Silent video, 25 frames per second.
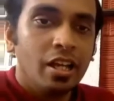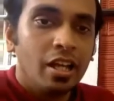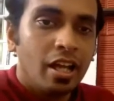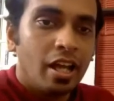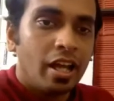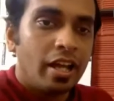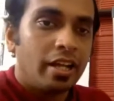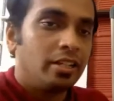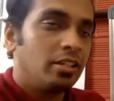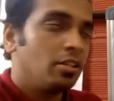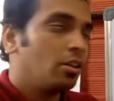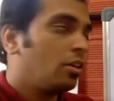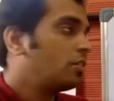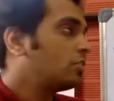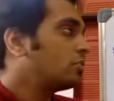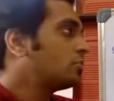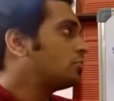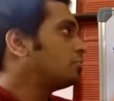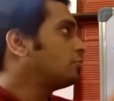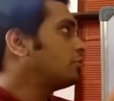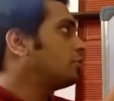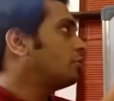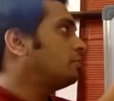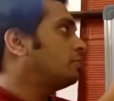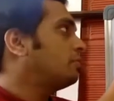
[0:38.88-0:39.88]
and
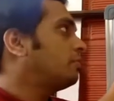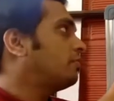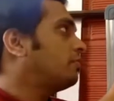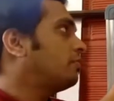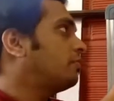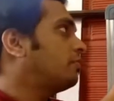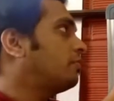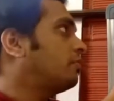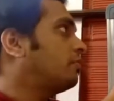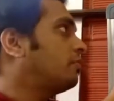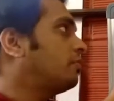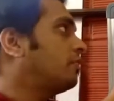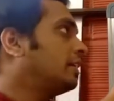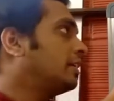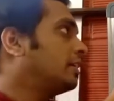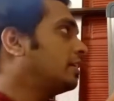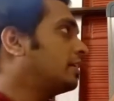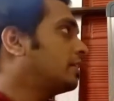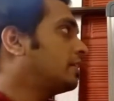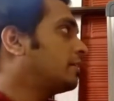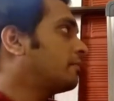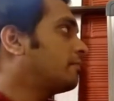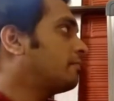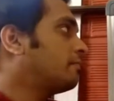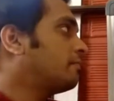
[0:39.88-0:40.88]
also you'll be finding
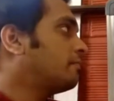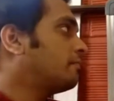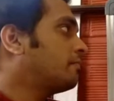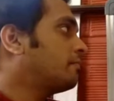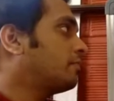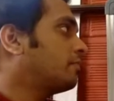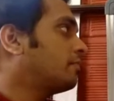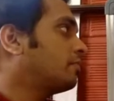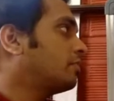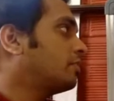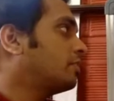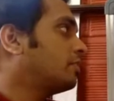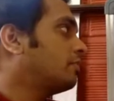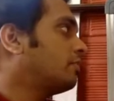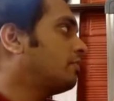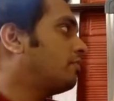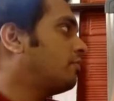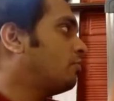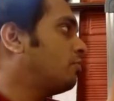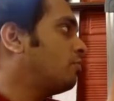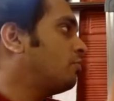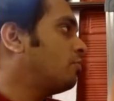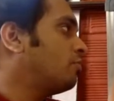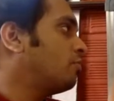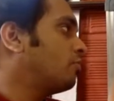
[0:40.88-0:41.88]
the
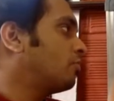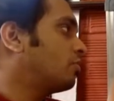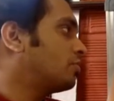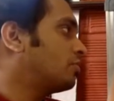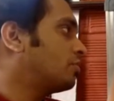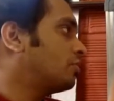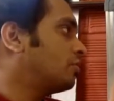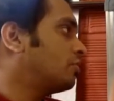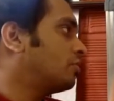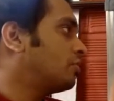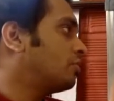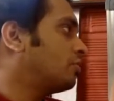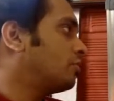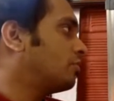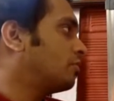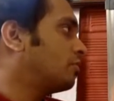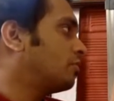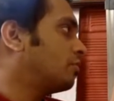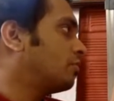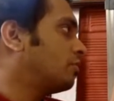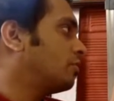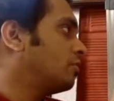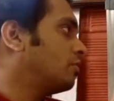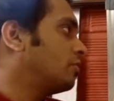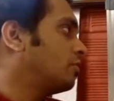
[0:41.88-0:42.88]
force
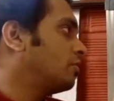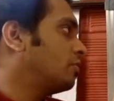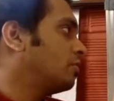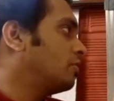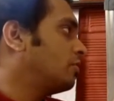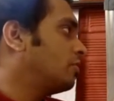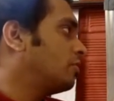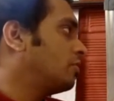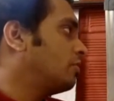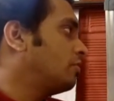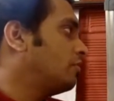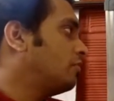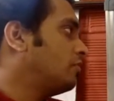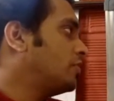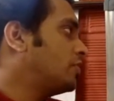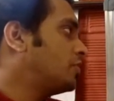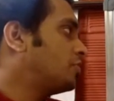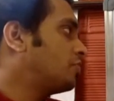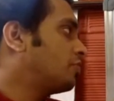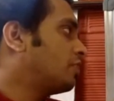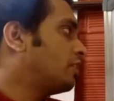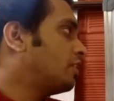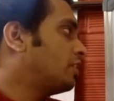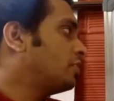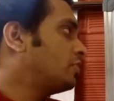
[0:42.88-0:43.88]

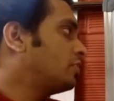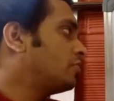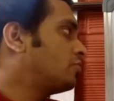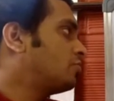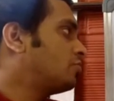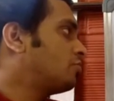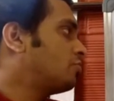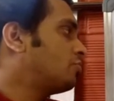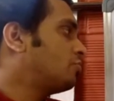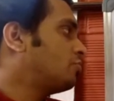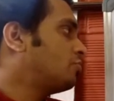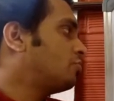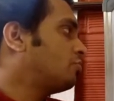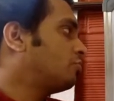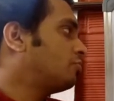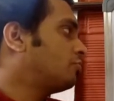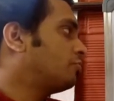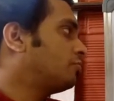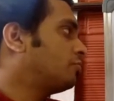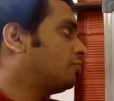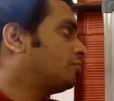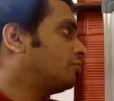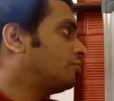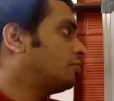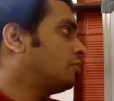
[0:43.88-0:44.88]
which runs through
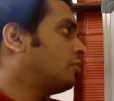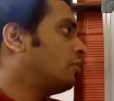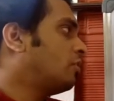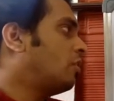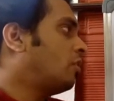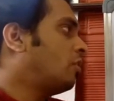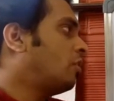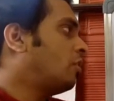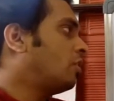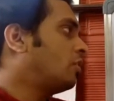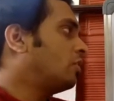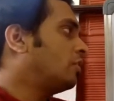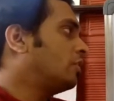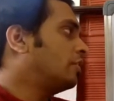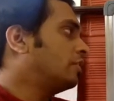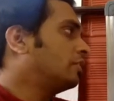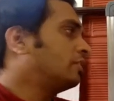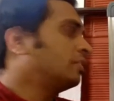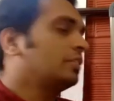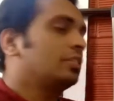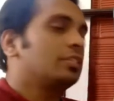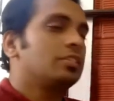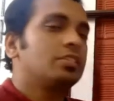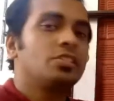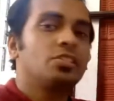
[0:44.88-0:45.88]
all
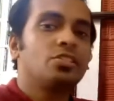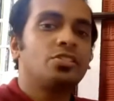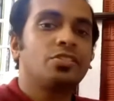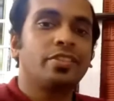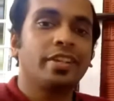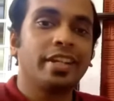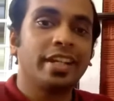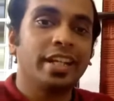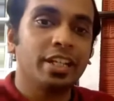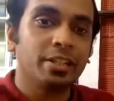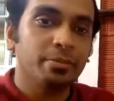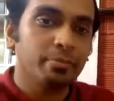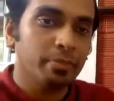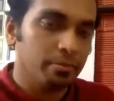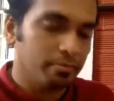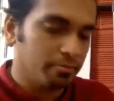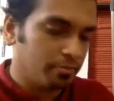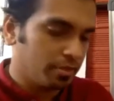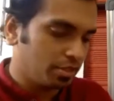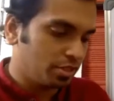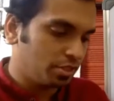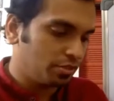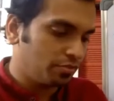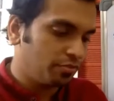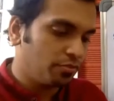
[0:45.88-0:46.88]
the straight
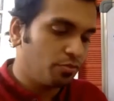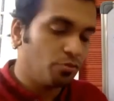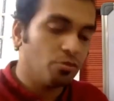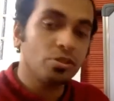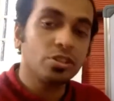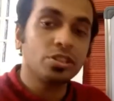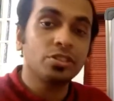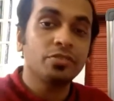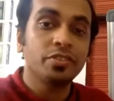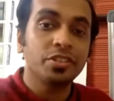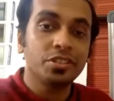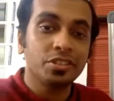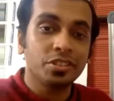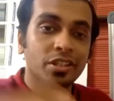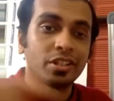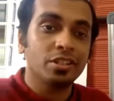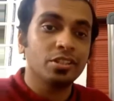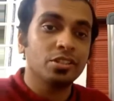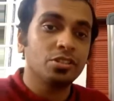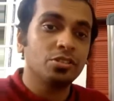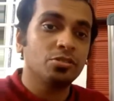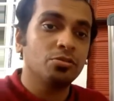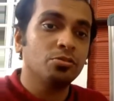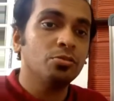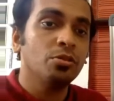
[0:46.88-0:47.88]
members. Force which
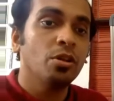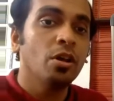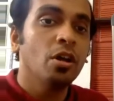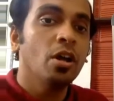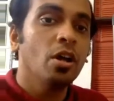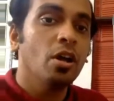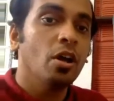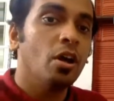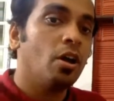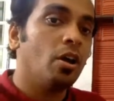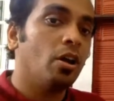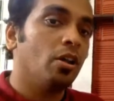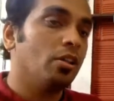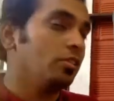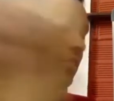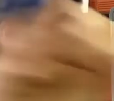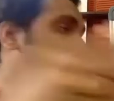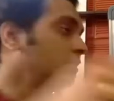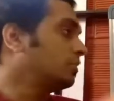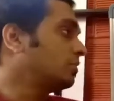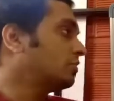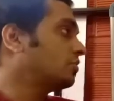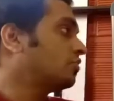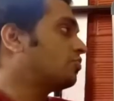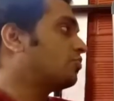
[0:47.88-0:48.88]
runs through all
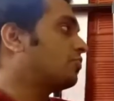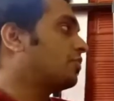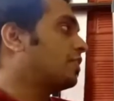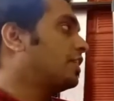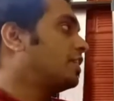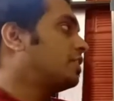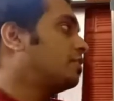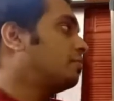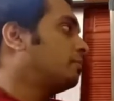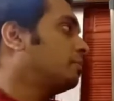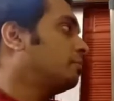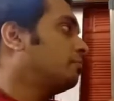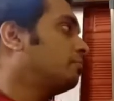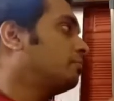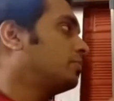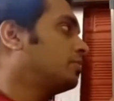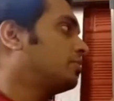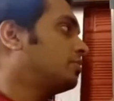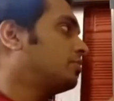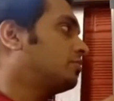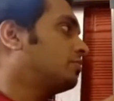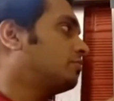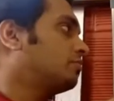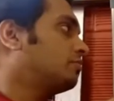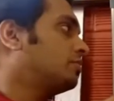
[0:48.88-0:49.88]
the straight
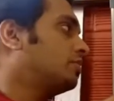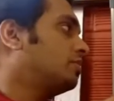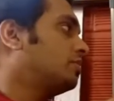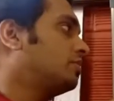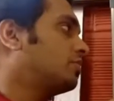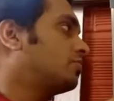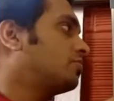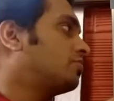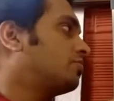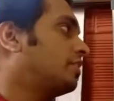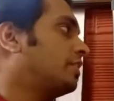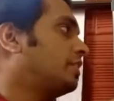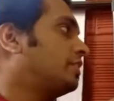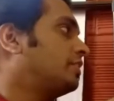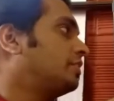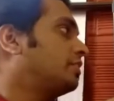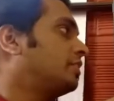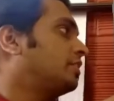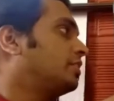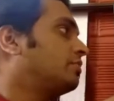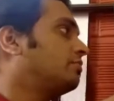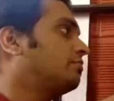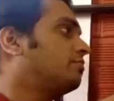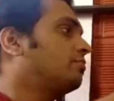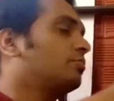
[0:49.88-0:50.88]
members. I'll just write it
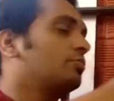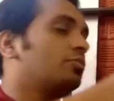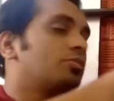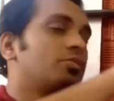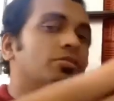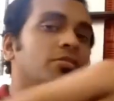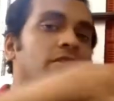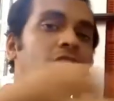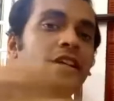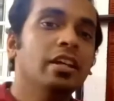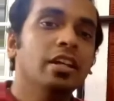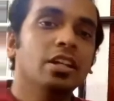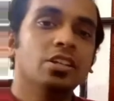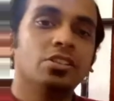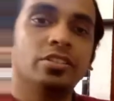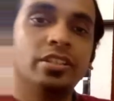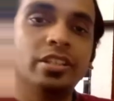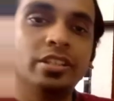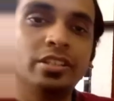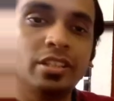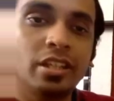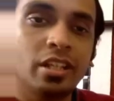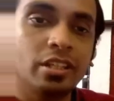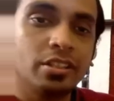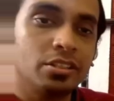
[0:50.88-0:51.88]
as force. So
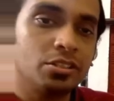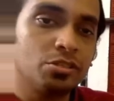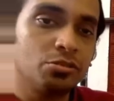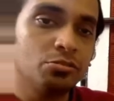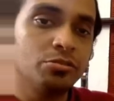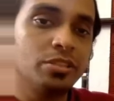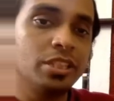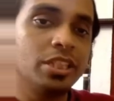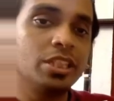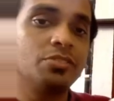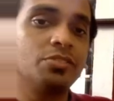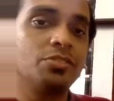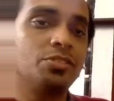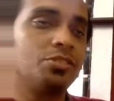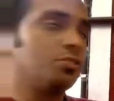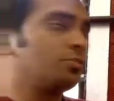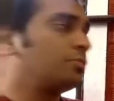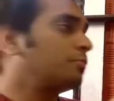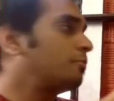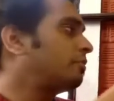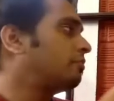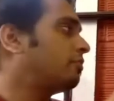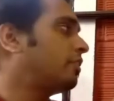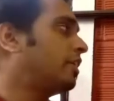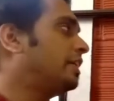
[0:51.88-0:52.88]
these are the two things which you
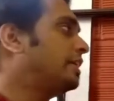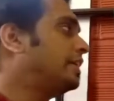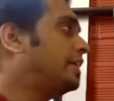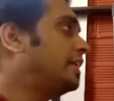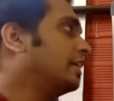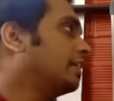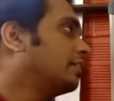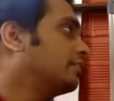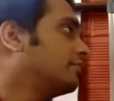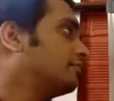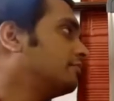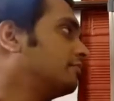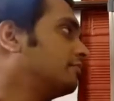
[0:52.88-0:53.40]
will be finding: